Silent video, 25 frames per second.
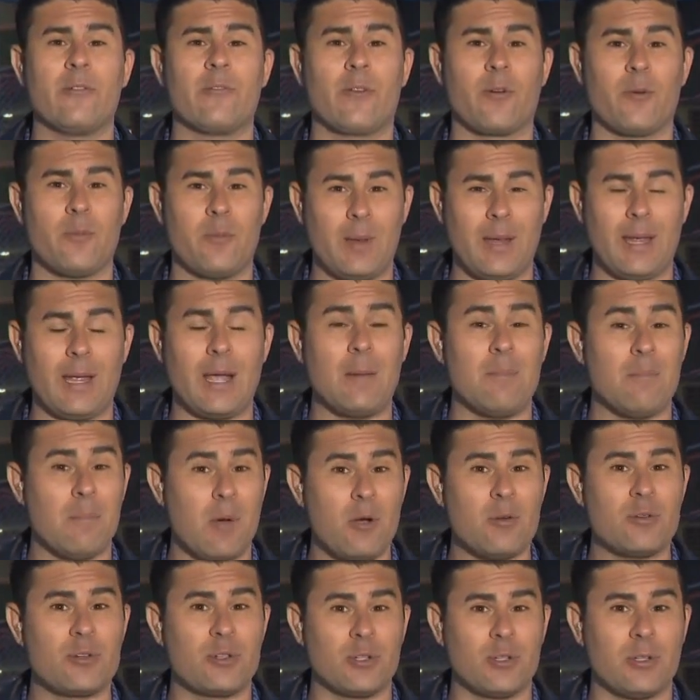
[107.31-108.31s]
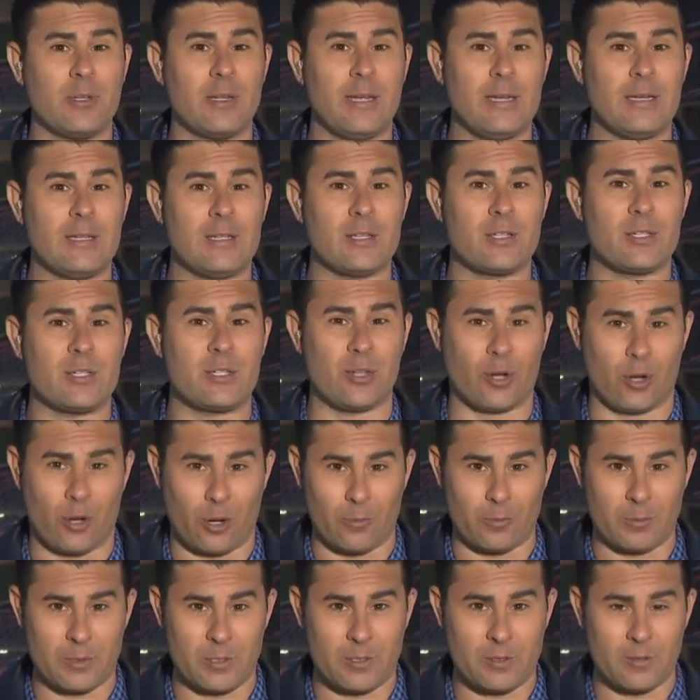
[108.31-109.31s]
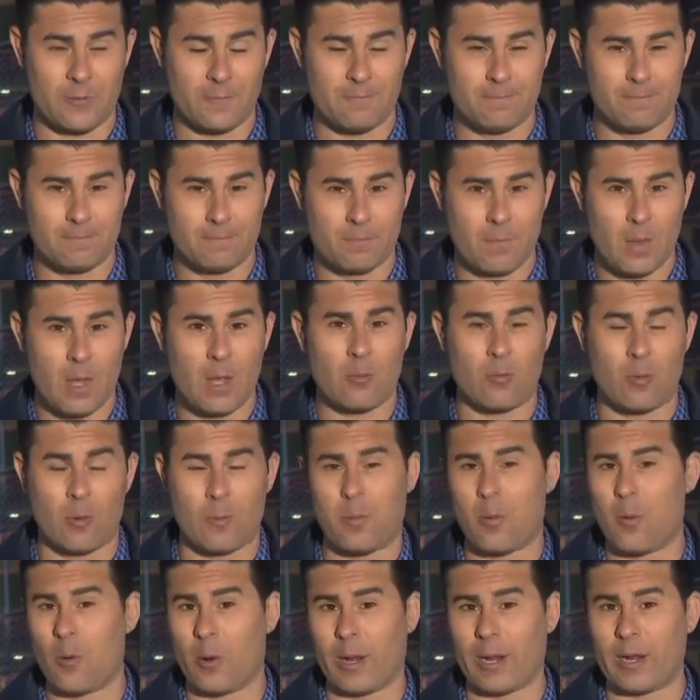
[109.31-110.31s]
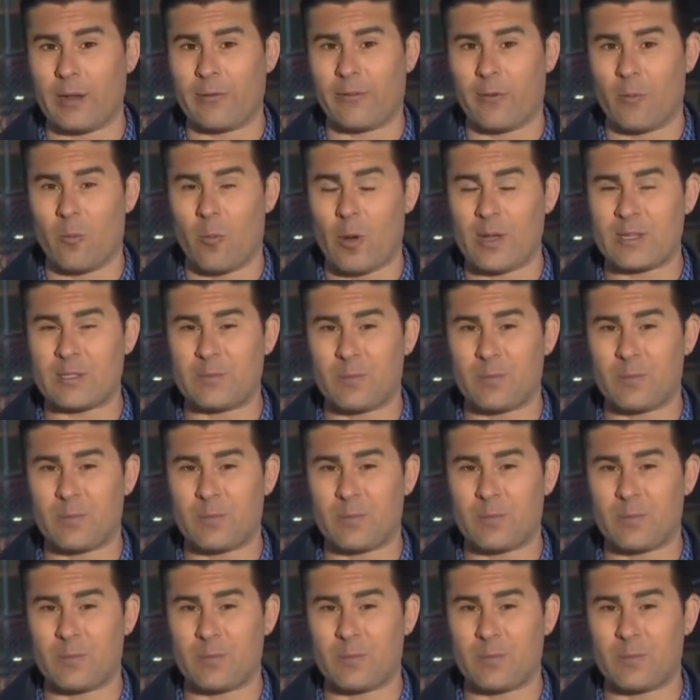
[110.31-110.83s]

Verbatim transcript: for being emotionally disturbed. Reporting from West